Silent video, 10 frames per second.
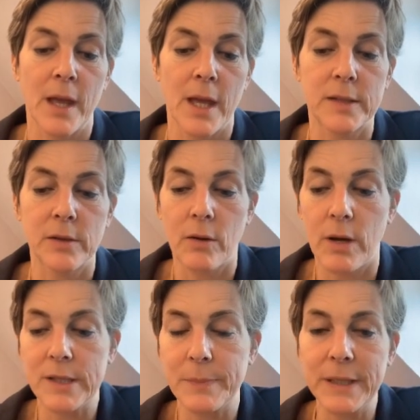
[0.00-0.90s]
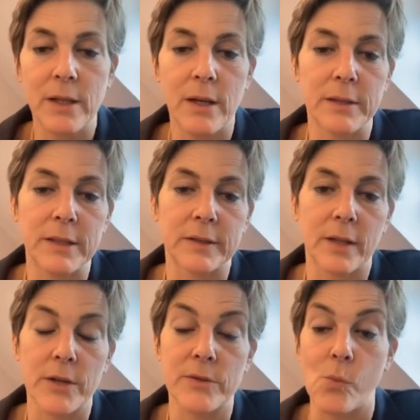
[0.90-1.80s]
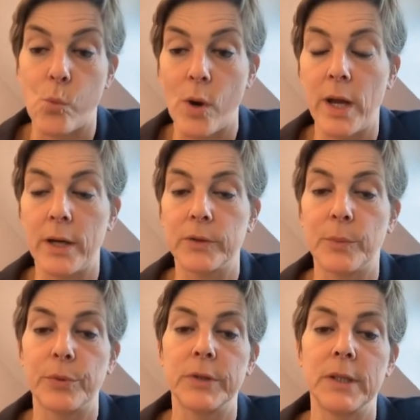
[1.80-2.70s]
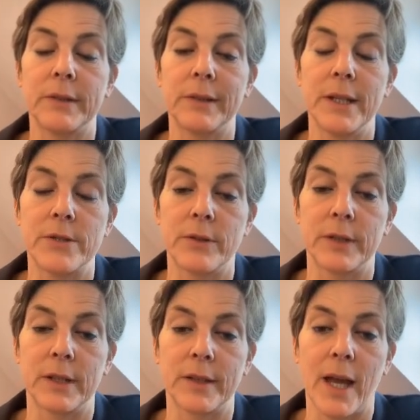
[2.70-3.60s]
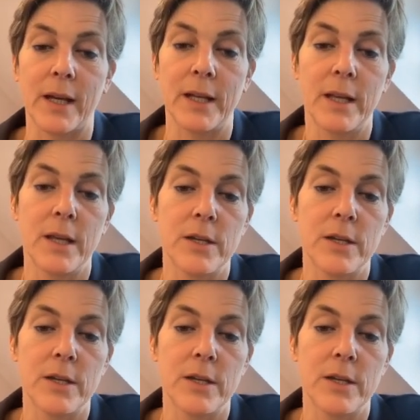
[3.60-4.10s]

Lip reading: It's been a discussion where to put these lesions exactly.